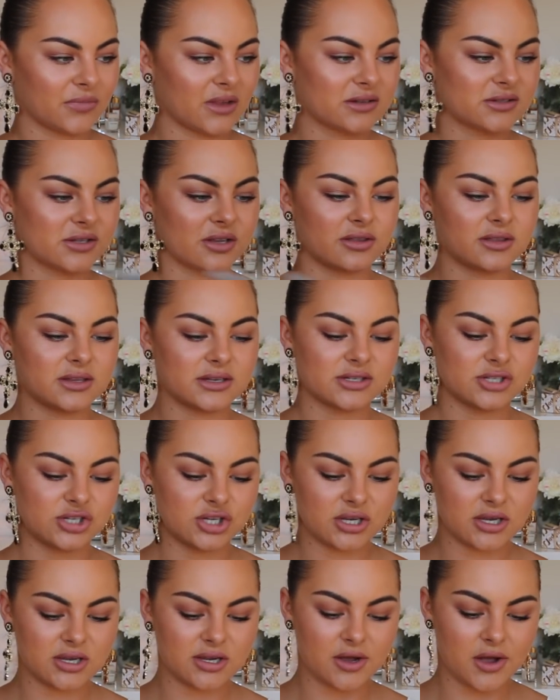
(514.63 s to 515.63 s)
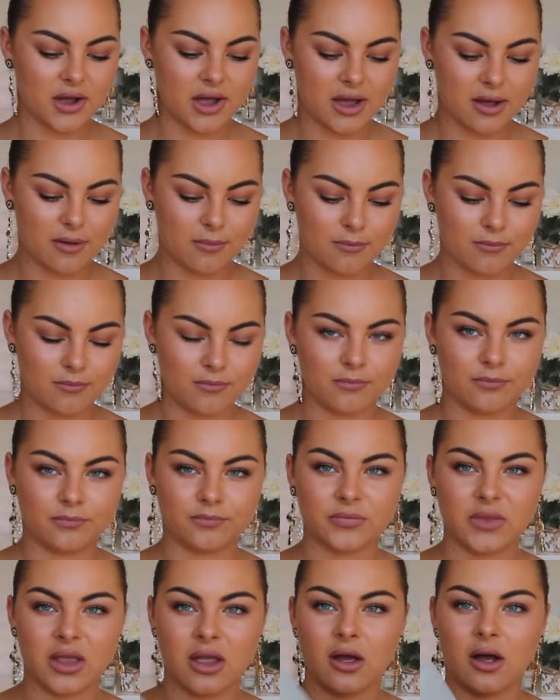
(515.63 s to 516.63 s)
So this year,
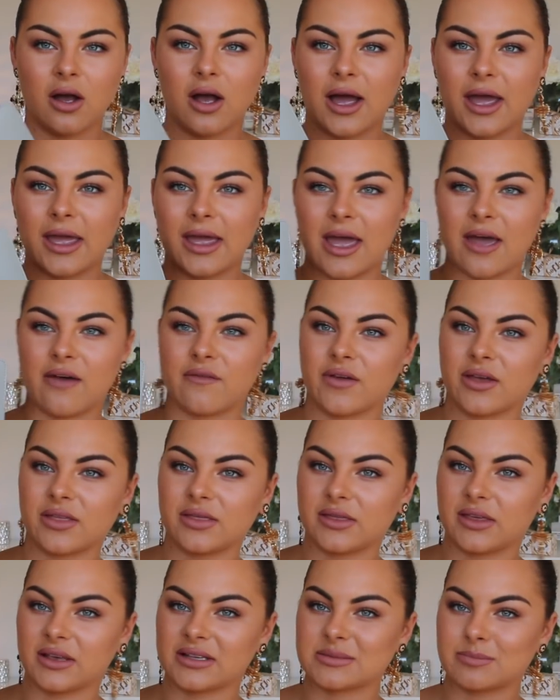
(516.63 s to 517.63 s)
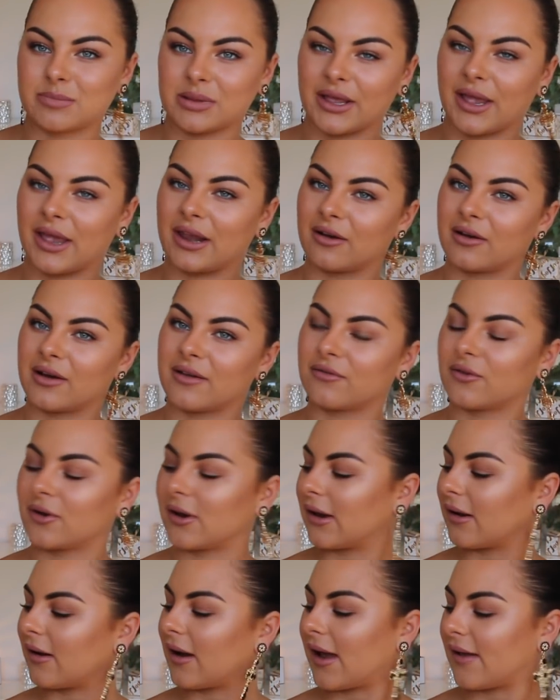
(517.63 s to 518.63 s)
I have this planner.
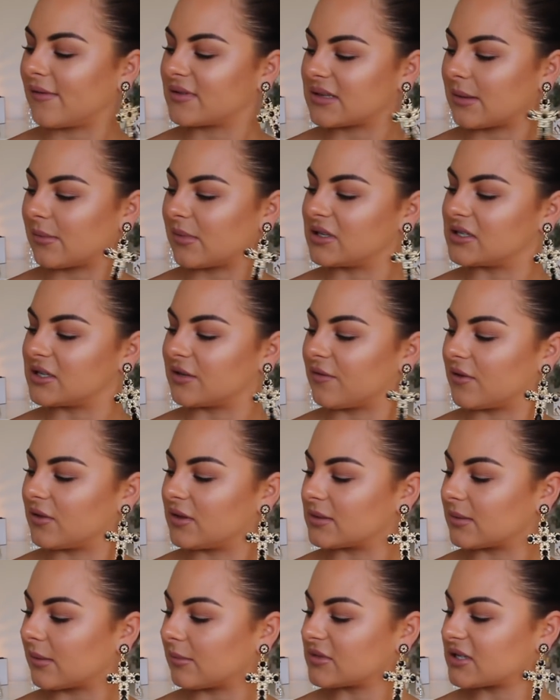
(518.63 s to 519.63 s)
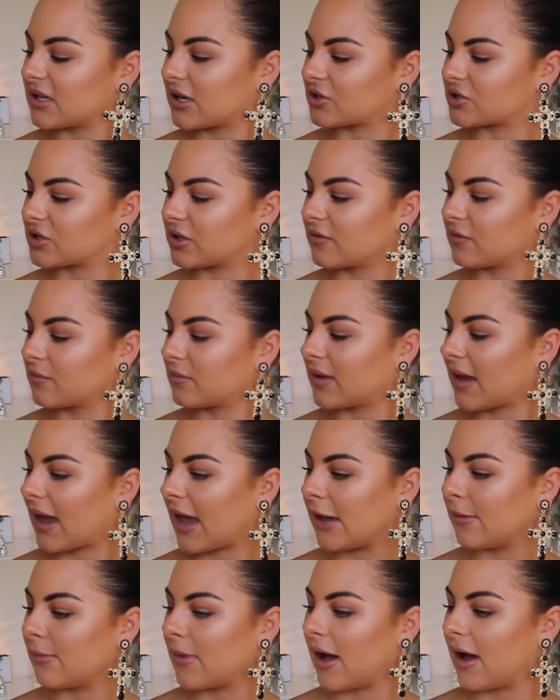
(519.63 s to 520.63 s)
Every year I have something different. This one was actually from
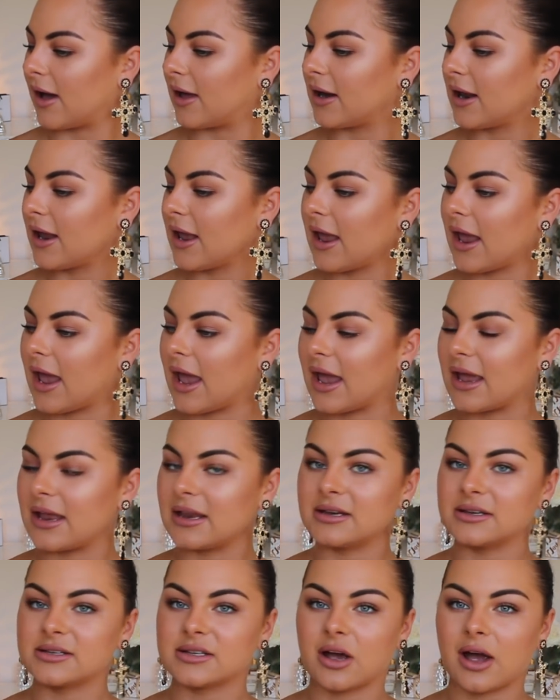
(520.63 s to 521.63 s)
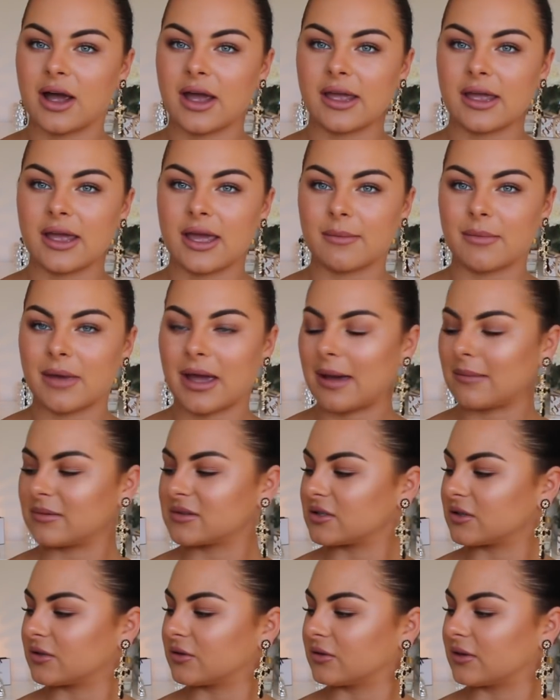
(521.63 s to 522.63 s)
Kmart, and I am
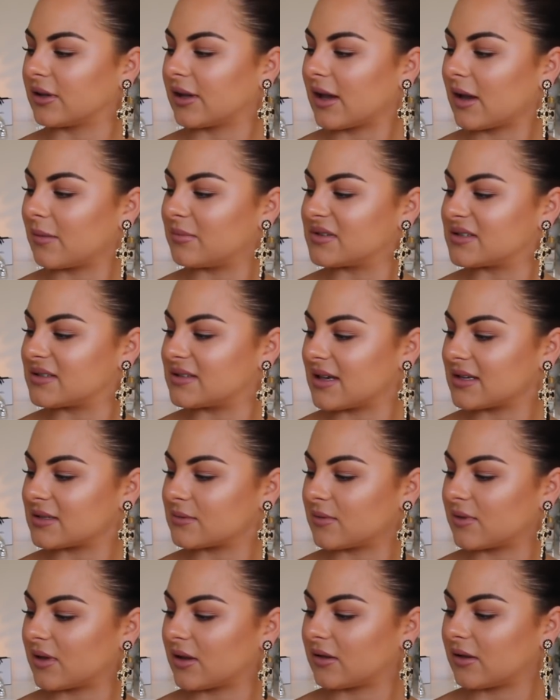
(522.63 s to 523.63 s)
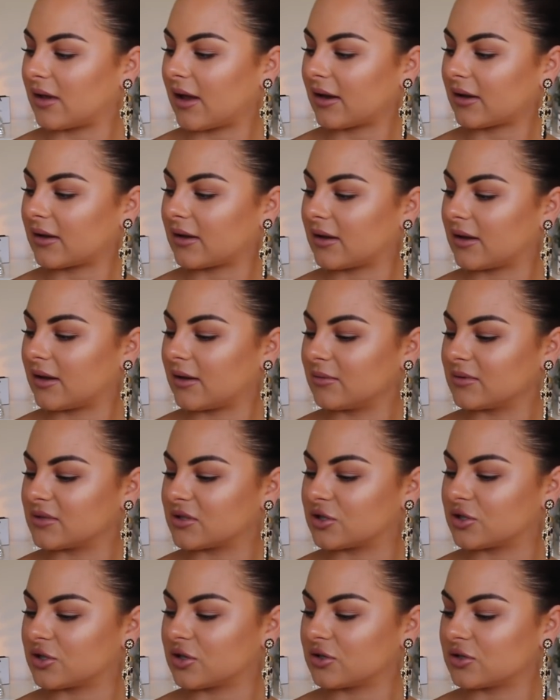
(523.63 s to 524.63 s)
absolutely obsessed with it. Like it was
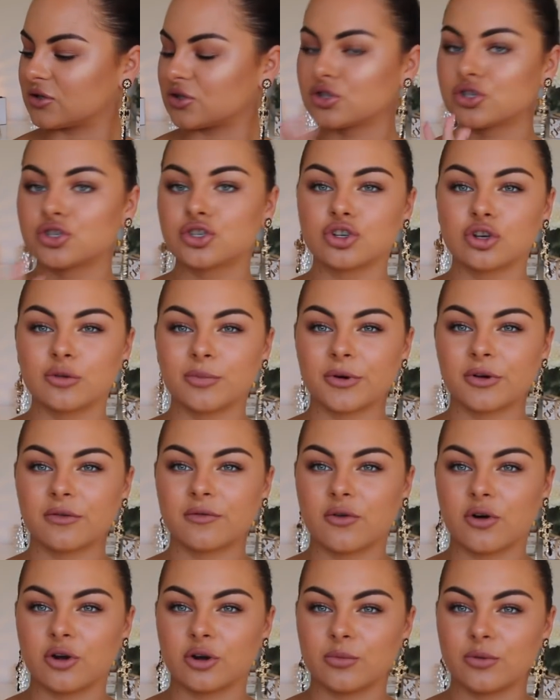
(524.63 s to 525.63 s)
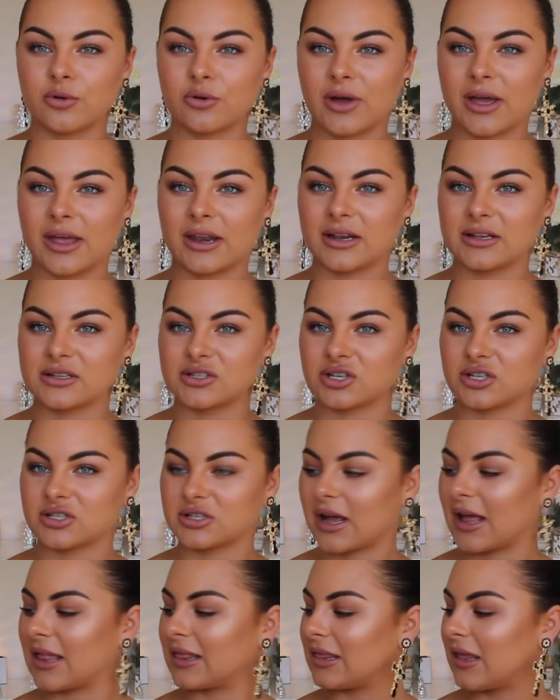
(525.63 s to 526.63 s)
super affordable, and it's
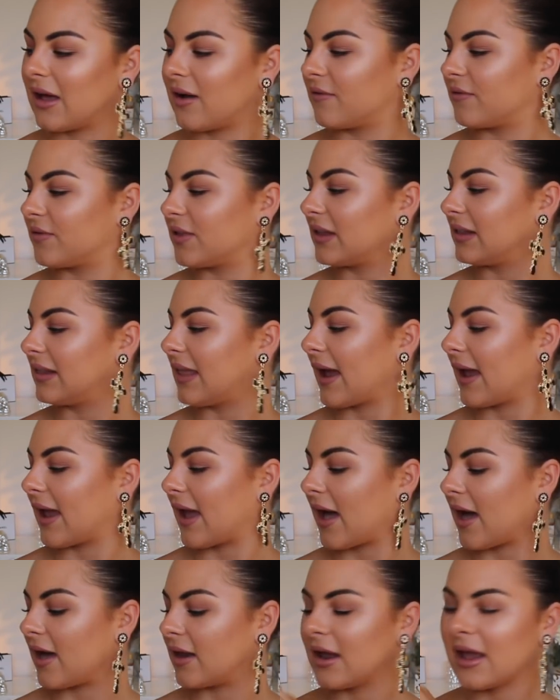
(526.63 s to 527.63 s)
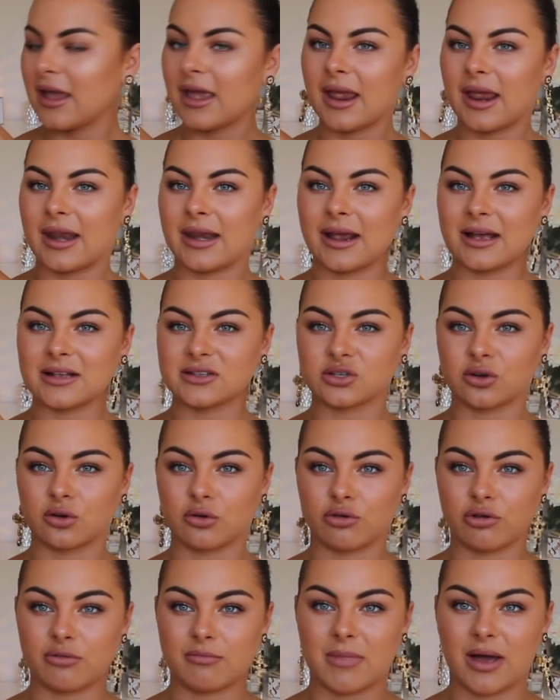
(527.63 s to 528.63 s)
just, I love the layout and how it's got
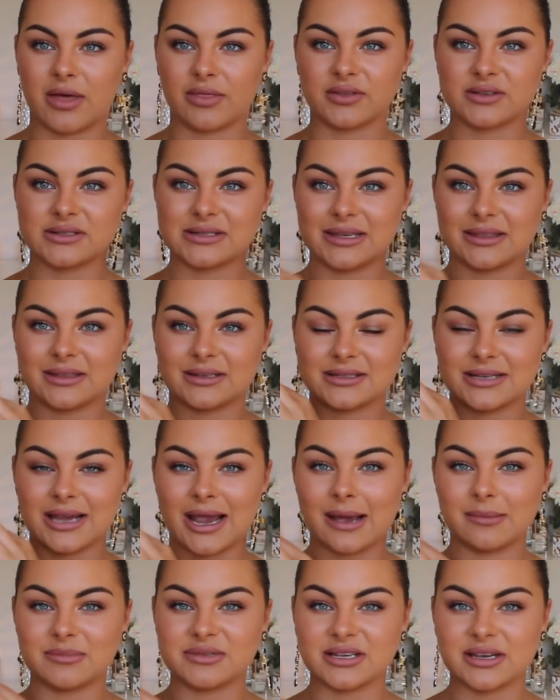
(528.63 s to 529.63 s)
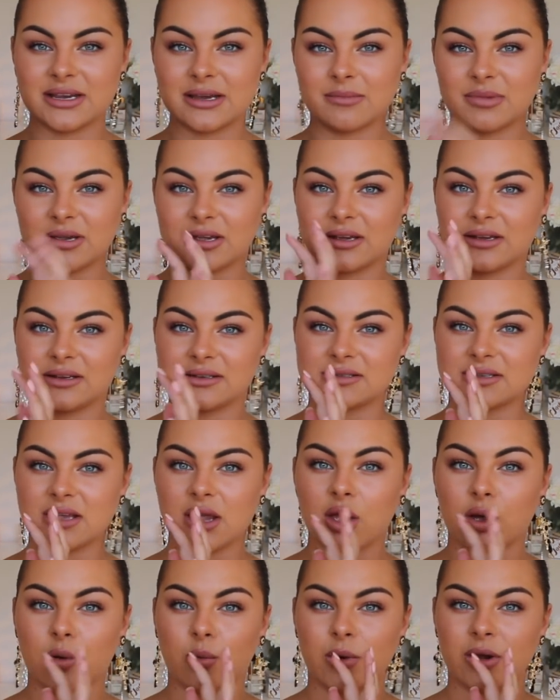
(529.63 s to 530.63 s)
all the months in the tabs here, because
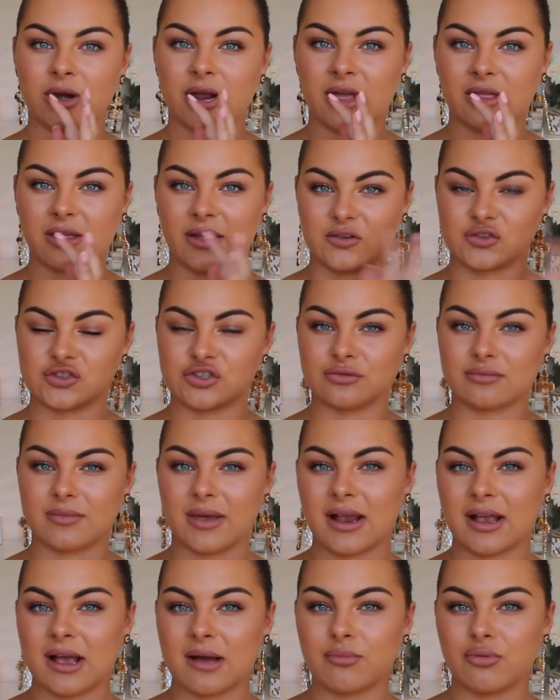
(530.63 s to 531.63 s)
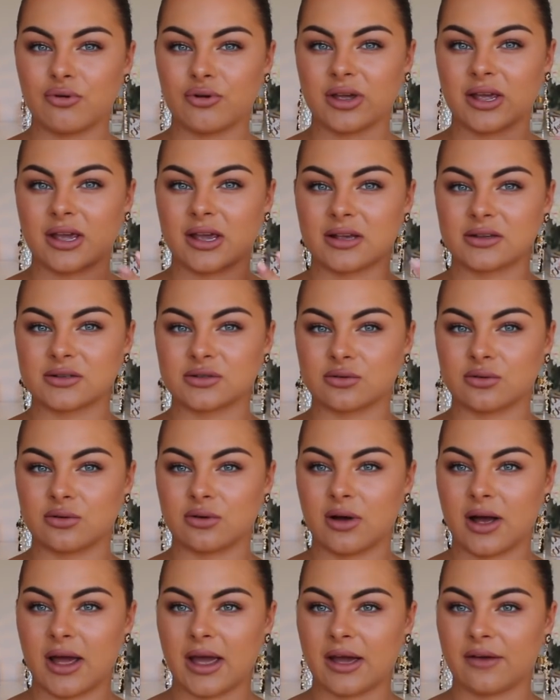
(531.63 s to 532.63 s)
when I like do makeup bookings
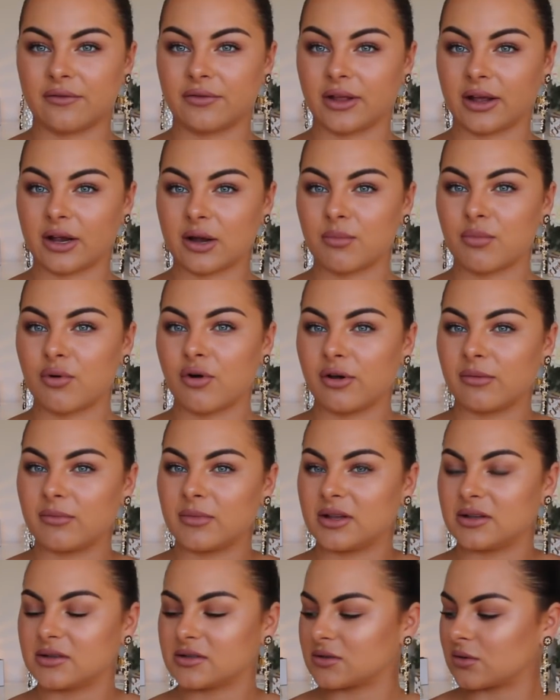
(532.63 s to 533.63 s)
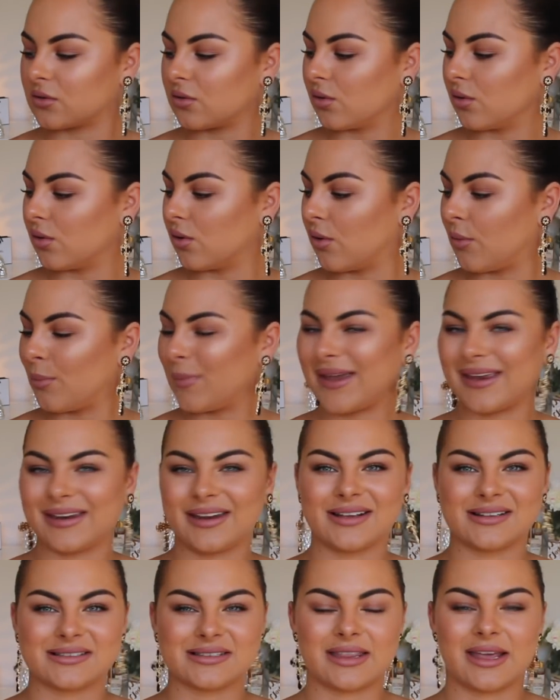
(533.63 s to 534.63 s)
or I have like appointments or
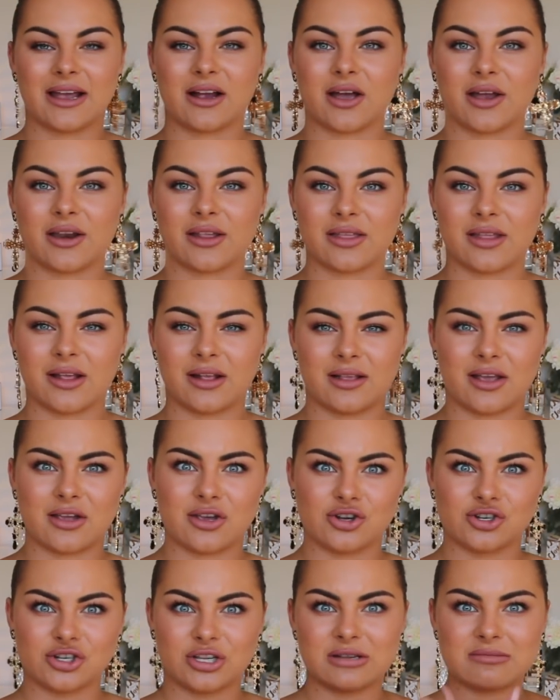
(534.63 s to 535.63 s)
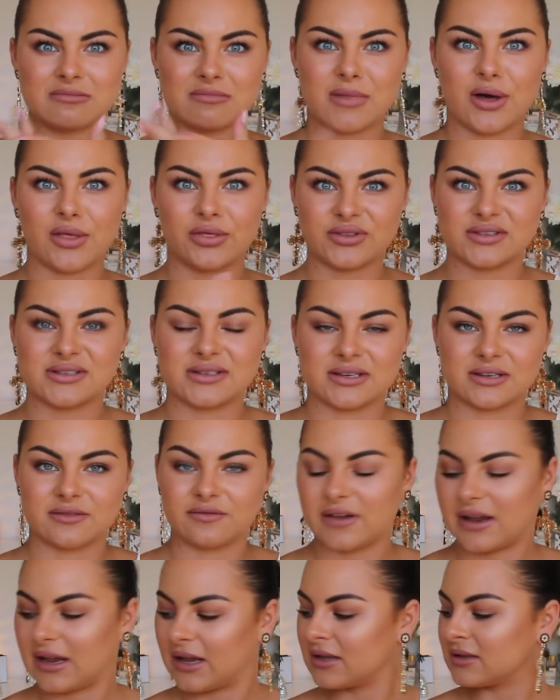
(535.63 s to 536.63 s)
meetings and that kind of thing, they're usually months in
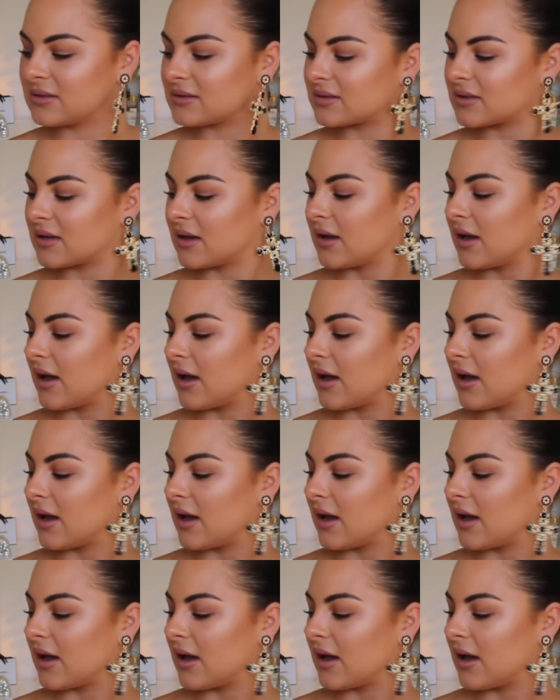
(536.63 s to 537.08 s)
advance.